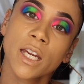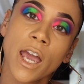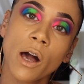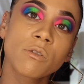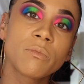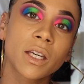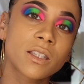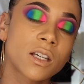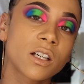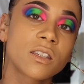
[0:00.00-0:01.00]
Today I'll be
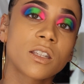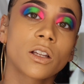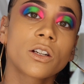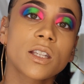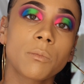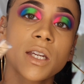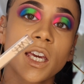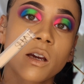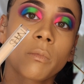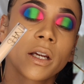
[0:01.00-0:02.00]
mixing concealers. I'm
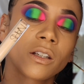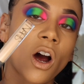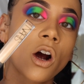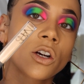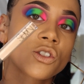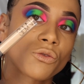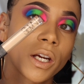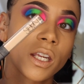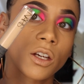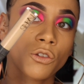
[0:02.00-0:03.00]
taking my Nars
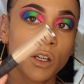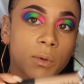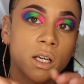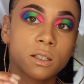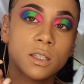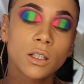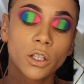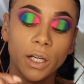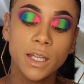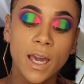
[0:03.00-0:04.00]
Radiant Creamy
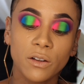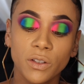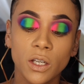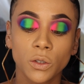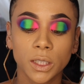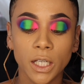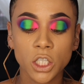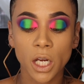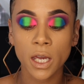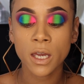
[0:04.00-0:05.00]
Concealer in Cafe con
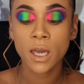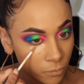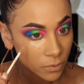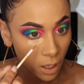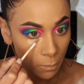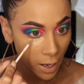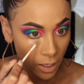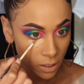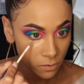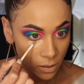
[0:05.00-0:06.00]
Leche. I'm
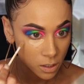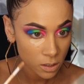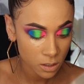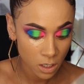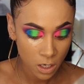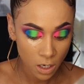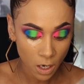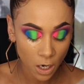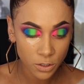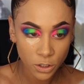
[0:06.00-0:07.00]
adding this
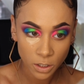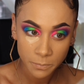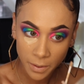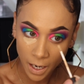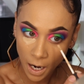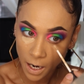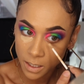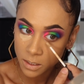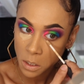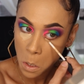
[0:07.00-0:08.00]
under my
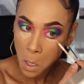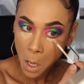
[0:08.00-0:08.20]
eyes.